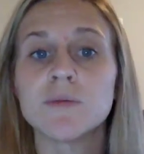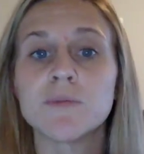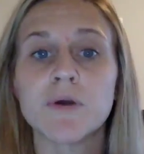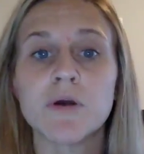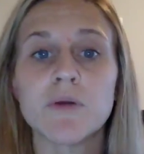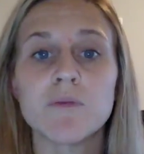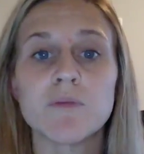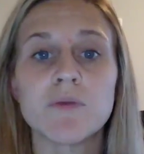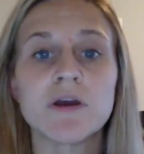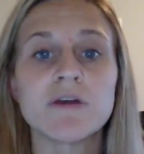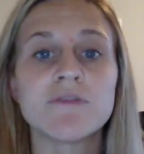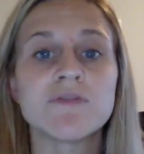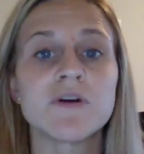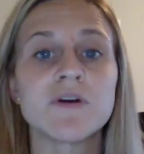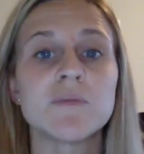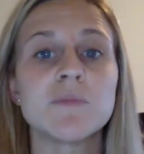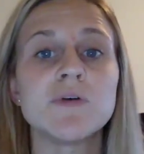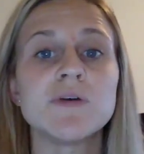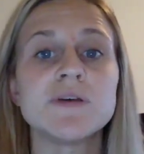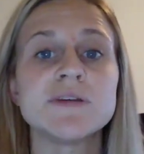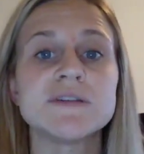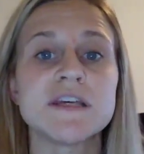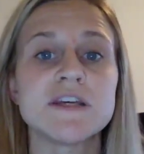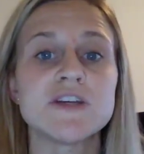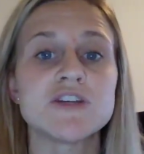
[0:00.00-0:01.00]
appropriate
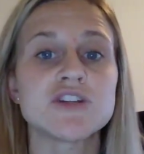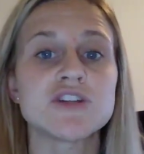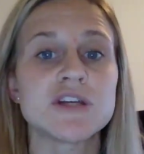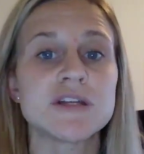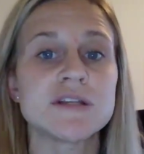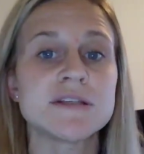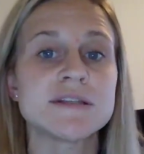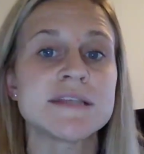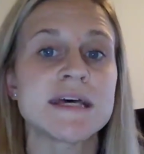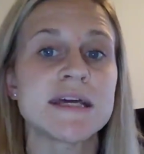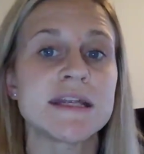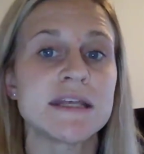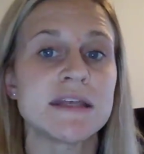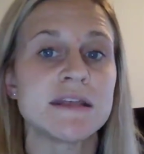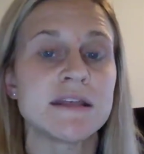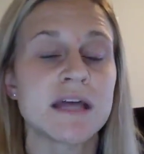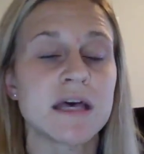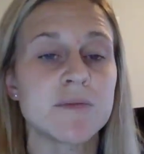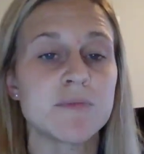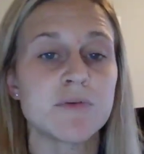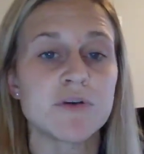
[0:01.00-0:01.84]
verbalization that Eli